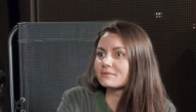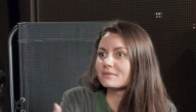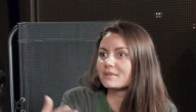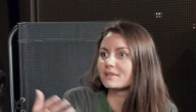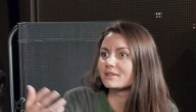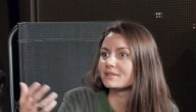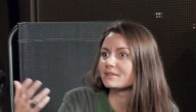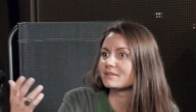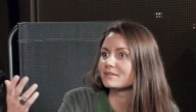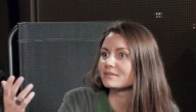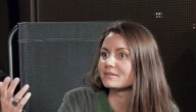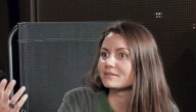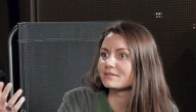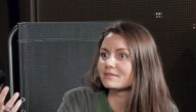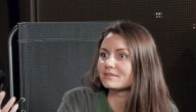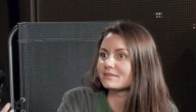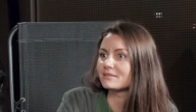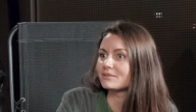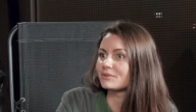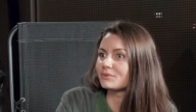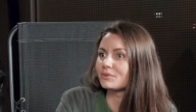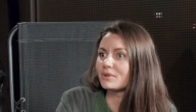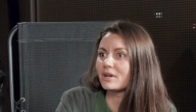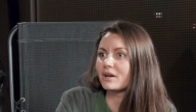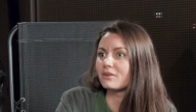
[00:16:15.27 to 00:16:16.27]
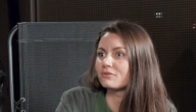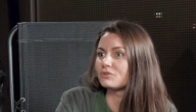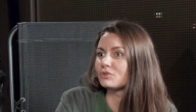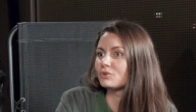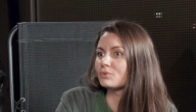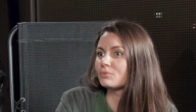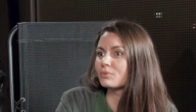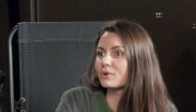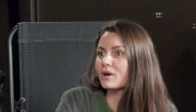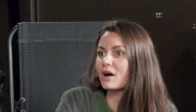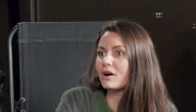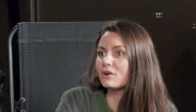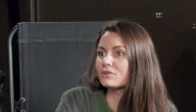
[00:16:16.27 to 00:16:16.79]
And we have
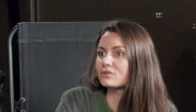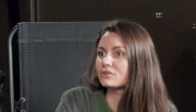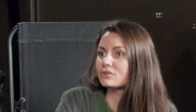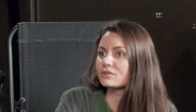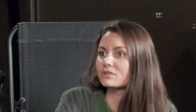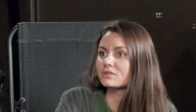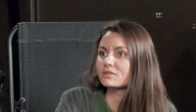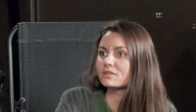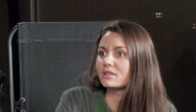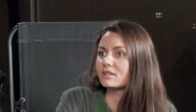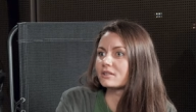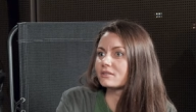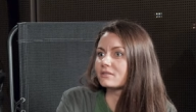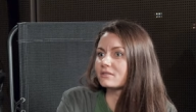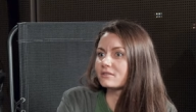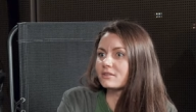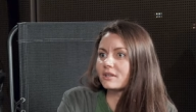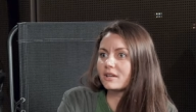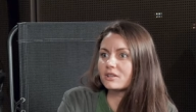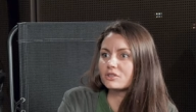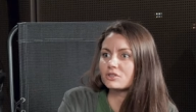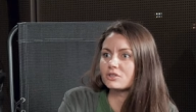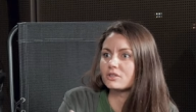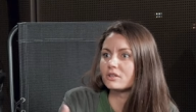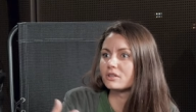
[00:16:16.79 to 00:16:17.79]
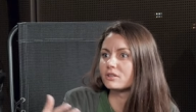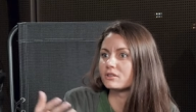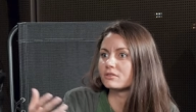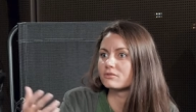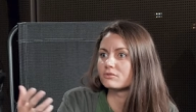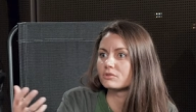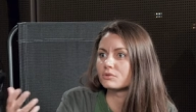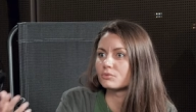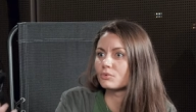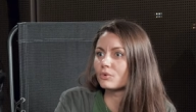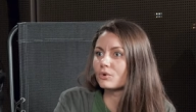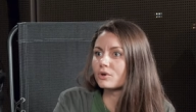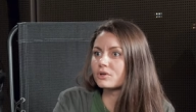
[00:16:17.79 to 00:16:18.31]
new browsers that actually
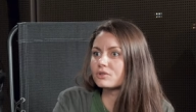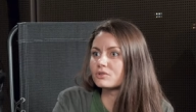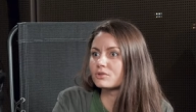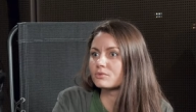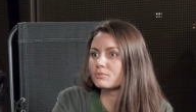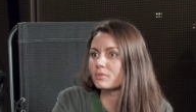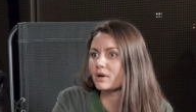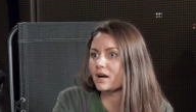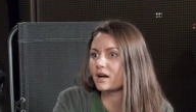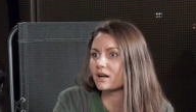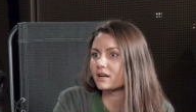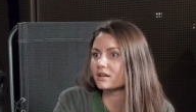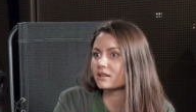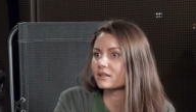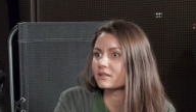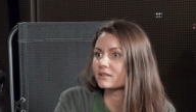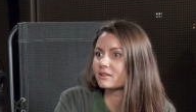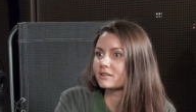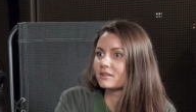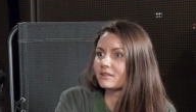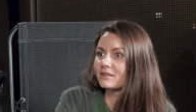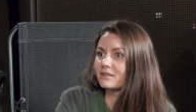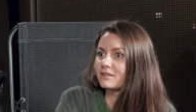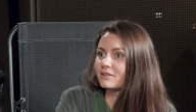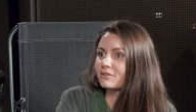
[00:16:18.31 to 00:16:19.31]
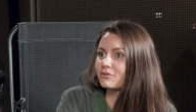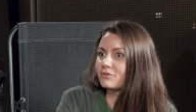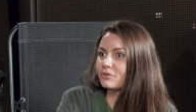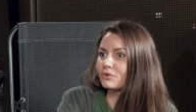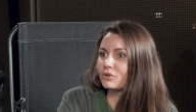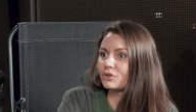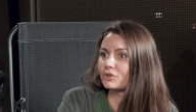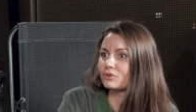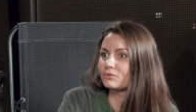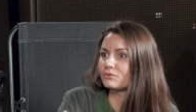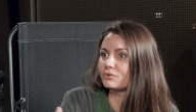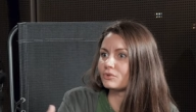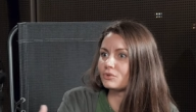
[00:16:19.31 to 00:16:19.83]
reward you back
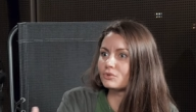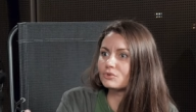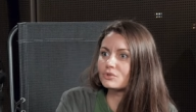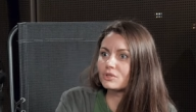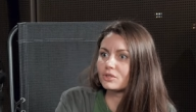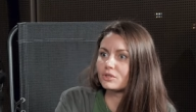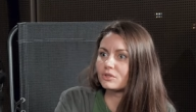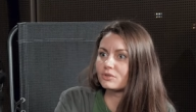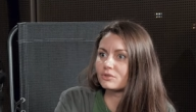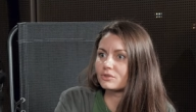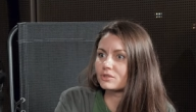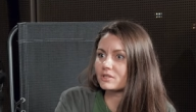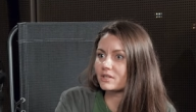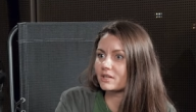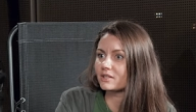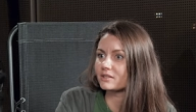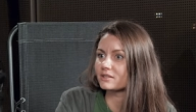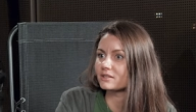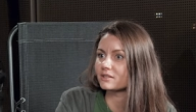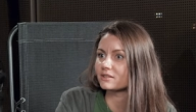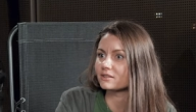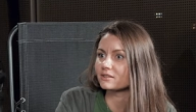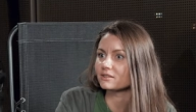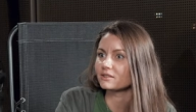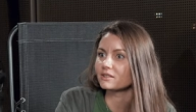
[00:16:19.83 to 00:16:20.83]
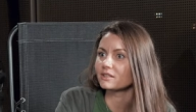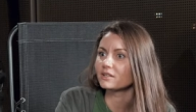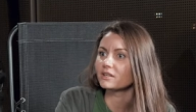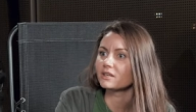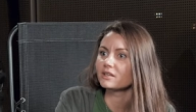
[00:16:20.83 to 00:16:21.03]
for using your data.